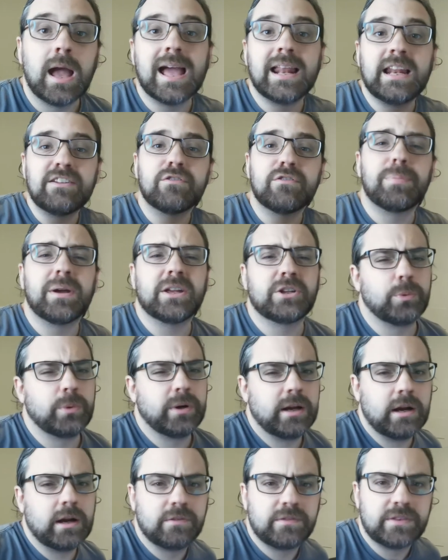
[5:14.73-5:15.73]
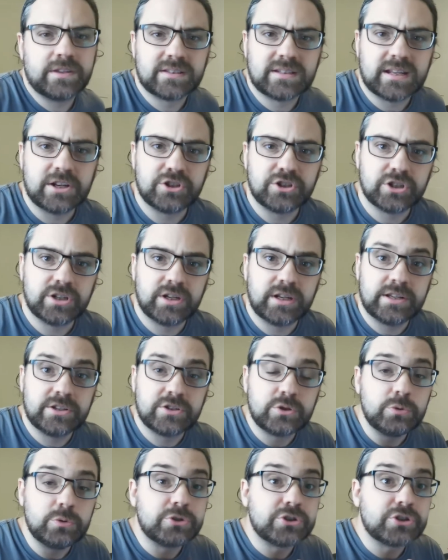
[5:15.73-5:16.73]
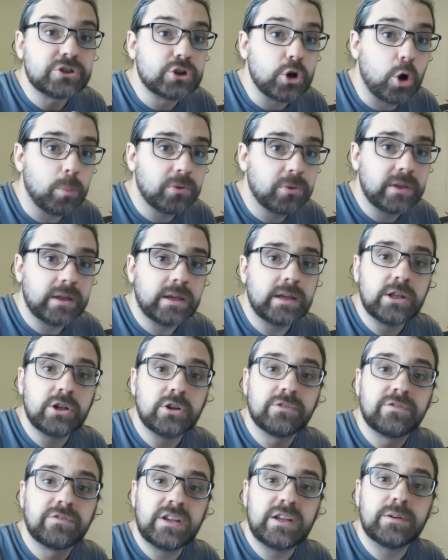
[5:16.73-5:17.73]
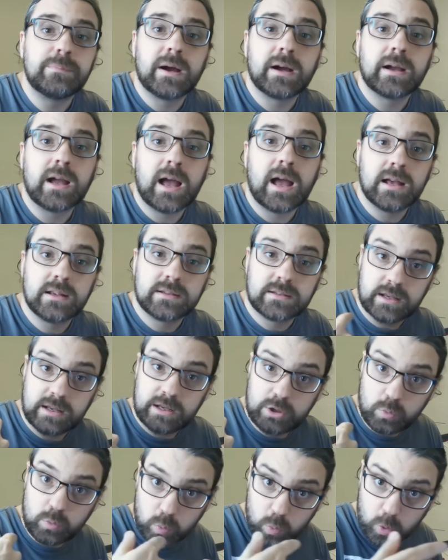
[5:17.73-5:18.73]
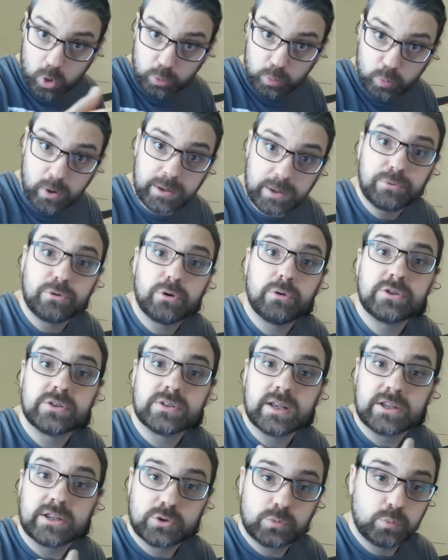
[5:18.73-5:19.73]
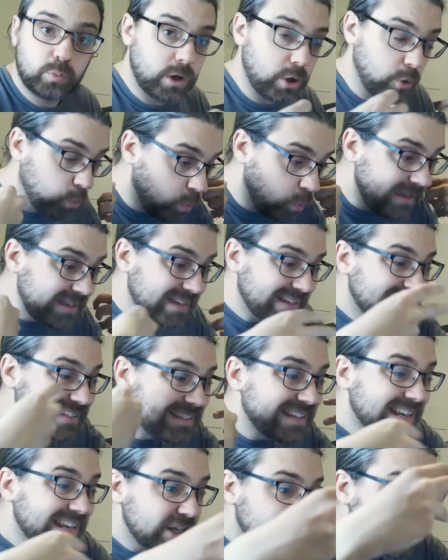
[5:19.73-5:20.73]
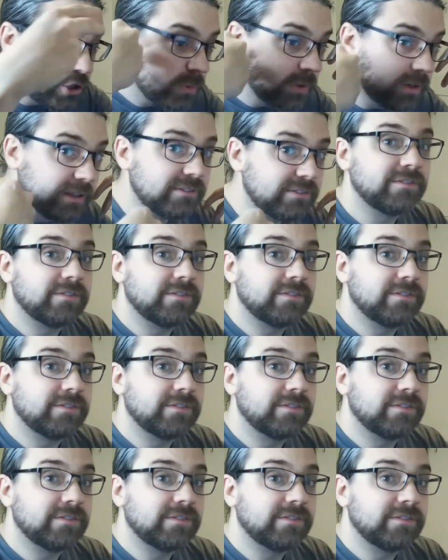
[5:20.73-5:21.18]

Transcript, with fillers: An even better way out of this tension is to stop thinking of feedback as a one way process where we continually